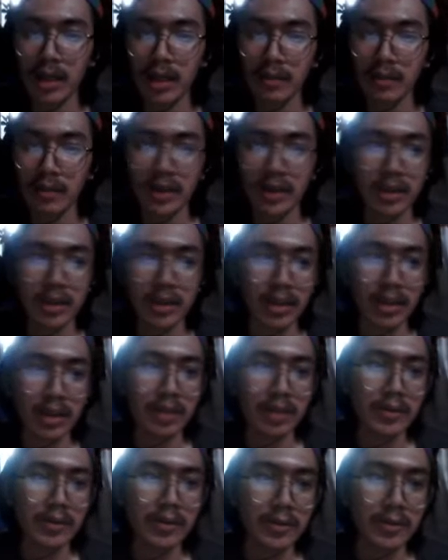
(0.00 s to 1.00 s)
we can
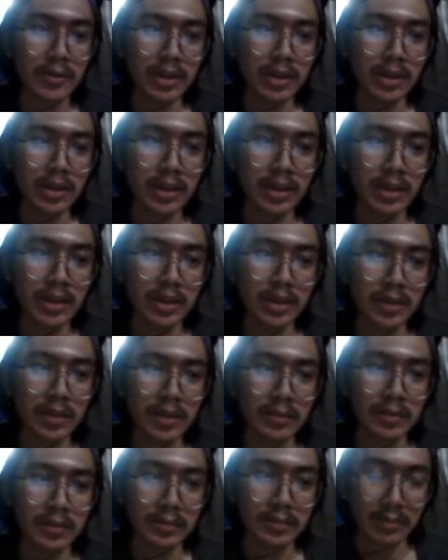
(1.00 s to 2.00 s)
now use the
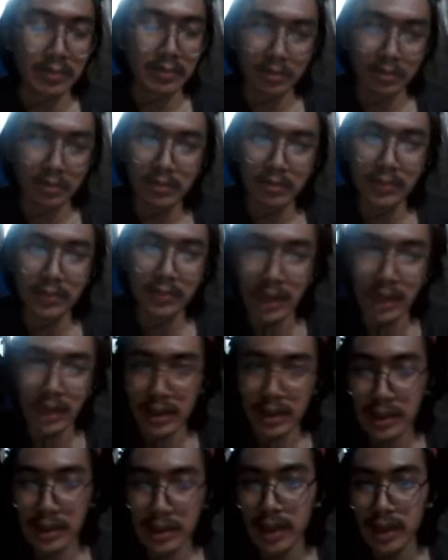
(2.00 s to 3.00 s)

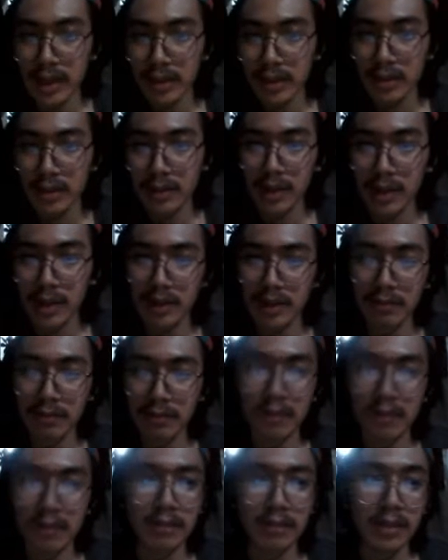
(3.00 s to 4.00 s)
JKV
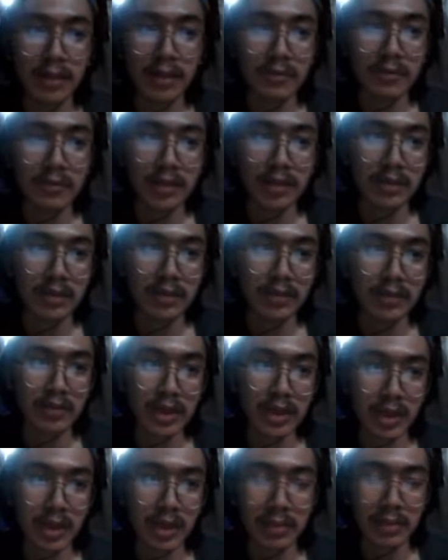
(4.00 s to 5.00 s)
flip-flop,
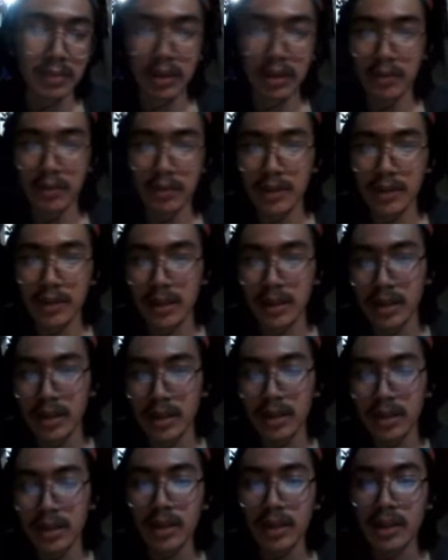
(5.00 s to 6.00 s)
which can be
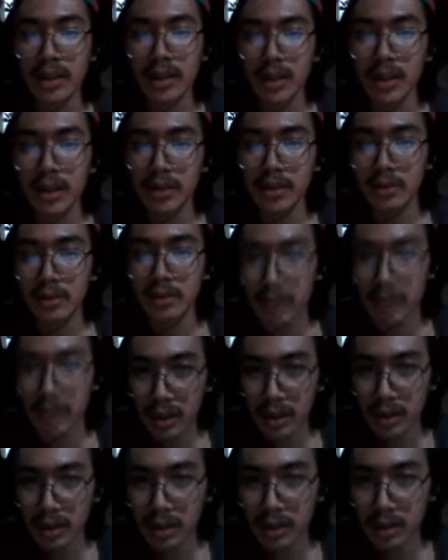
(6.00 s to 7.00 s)
converted into
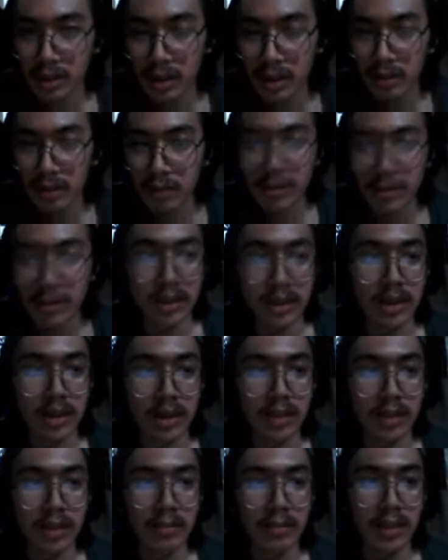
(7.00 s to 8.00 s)
T, which is
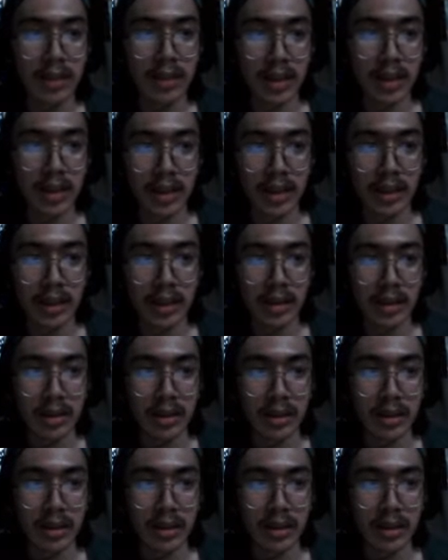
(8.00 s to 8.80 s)
done by